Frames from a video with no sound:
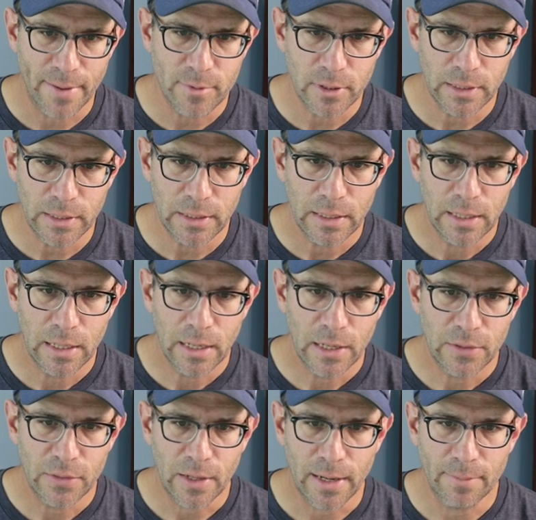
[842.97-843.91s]
family
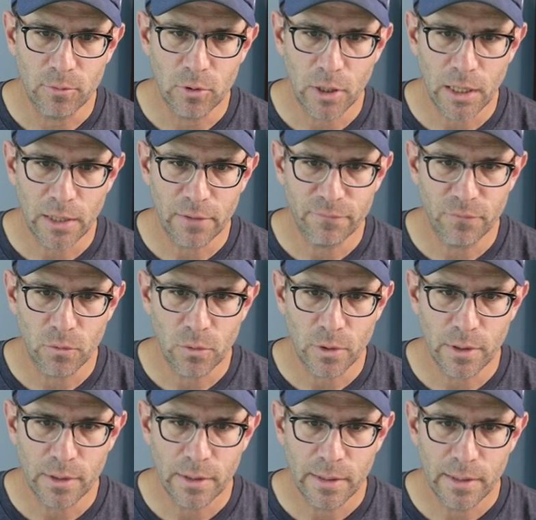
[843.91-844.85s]
that I'm looking
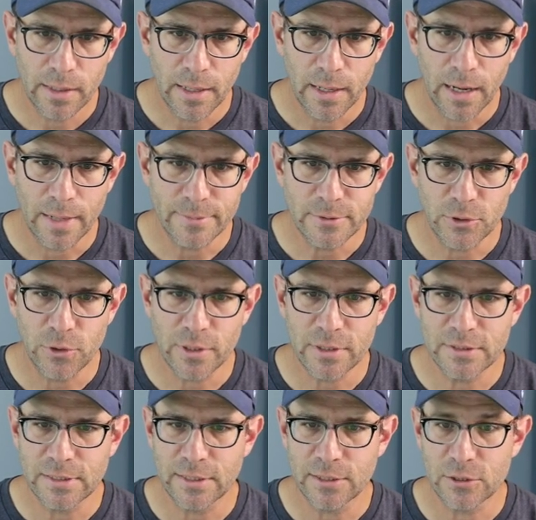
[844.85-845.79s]
for. Um, so you
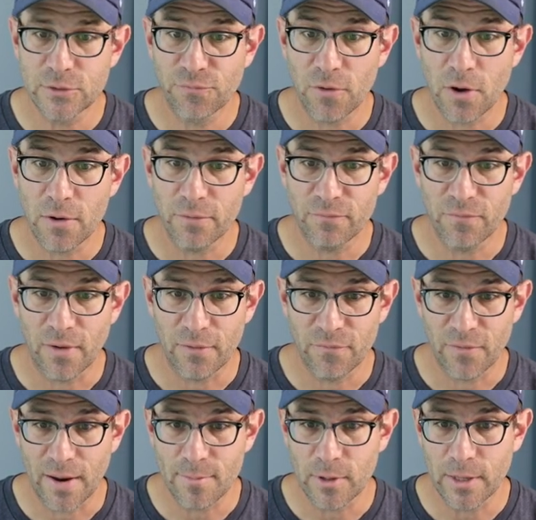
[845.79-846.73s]
can see there's font
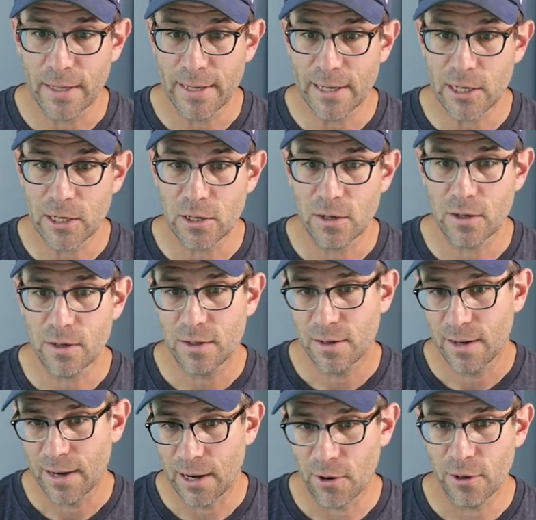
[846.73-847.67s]
family here,
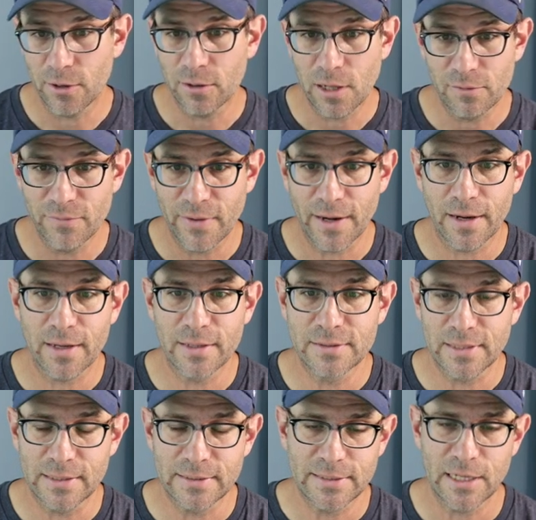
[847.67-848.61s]
Arial
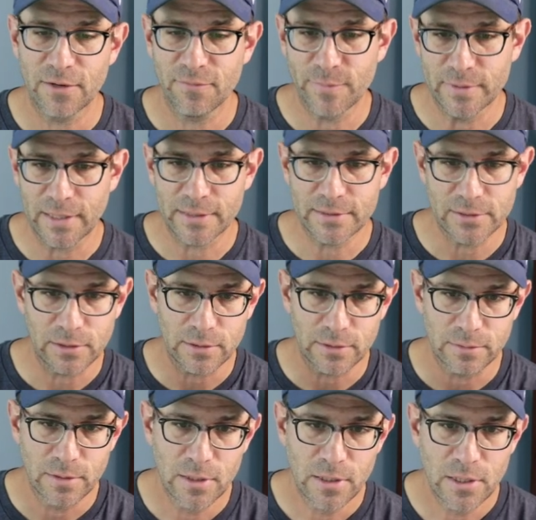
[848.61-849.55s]
Helvetica Sans Serif, but that's
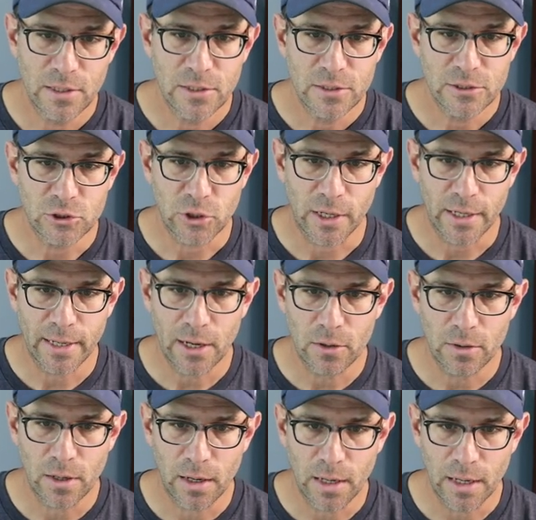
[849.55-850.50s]
all stricken
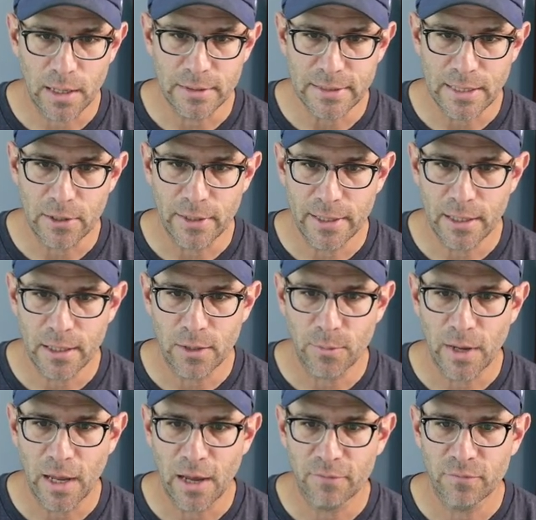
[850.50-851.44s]
out. Ah, down
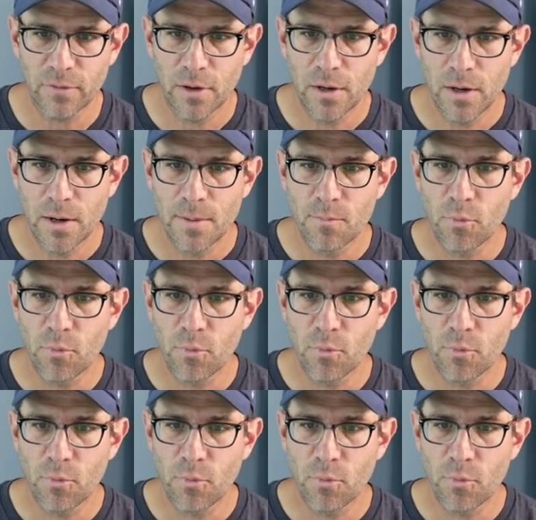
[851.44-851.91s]
here we have